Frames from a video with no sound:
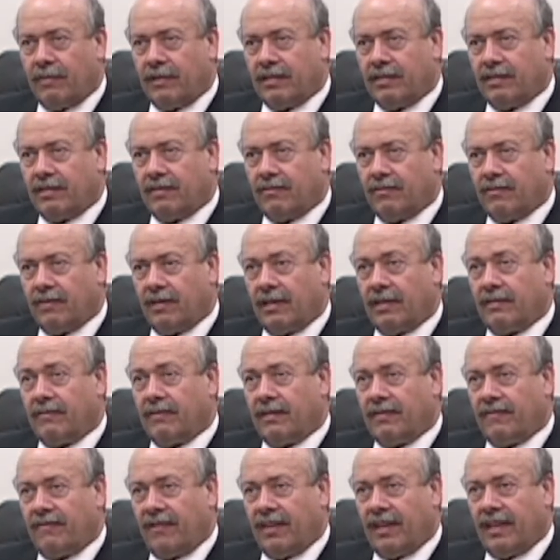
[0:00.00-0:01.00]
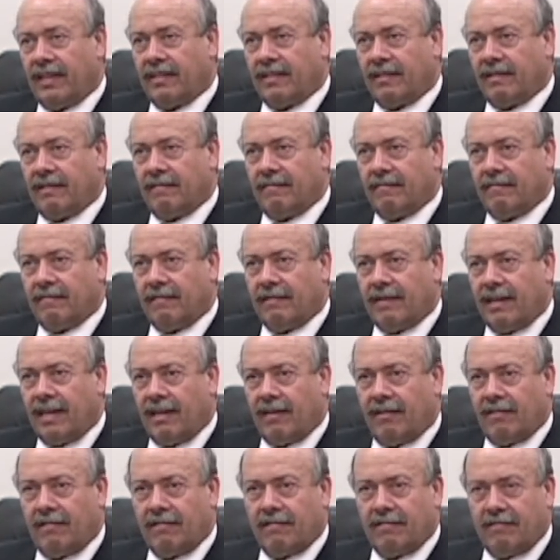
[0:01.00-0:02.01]
which really reflected
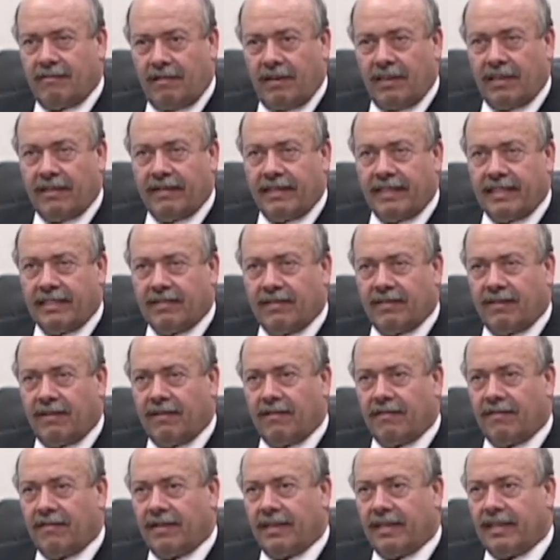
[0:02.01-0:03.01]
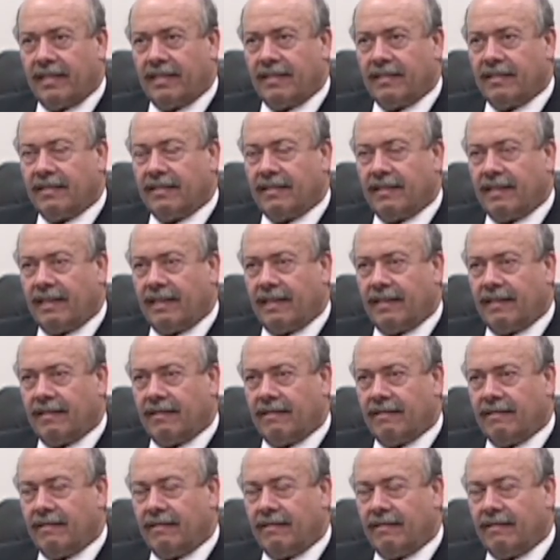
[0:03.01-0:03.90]
how Larry saw things. And